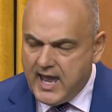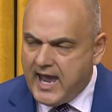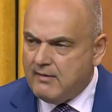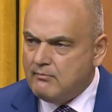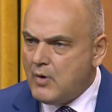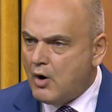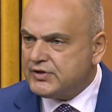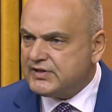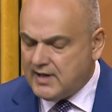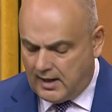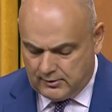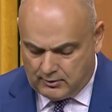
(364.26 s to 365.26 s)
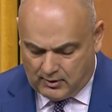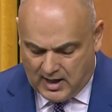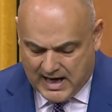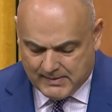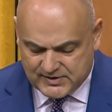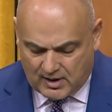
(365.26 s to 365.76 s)
and most gun
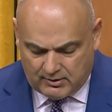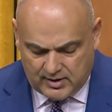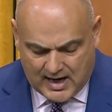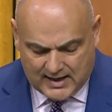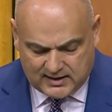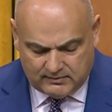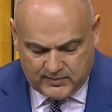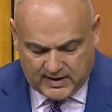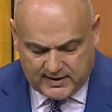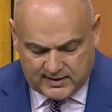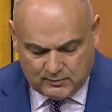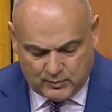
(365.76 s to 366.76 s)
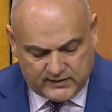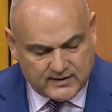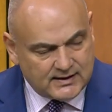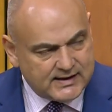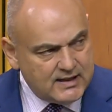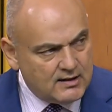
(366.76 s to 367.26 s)
crimes are not committed with
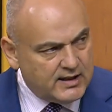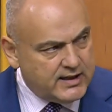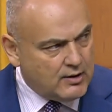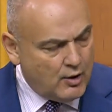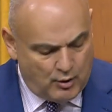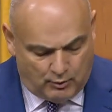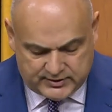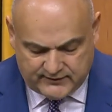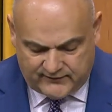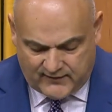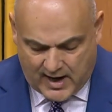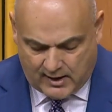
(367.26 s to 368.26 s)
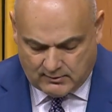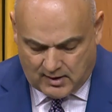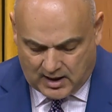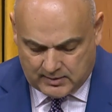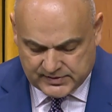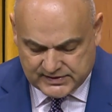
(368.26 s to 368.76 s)
legally owned
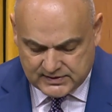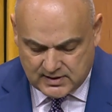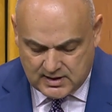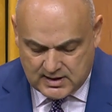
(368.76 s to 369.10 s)
firearms.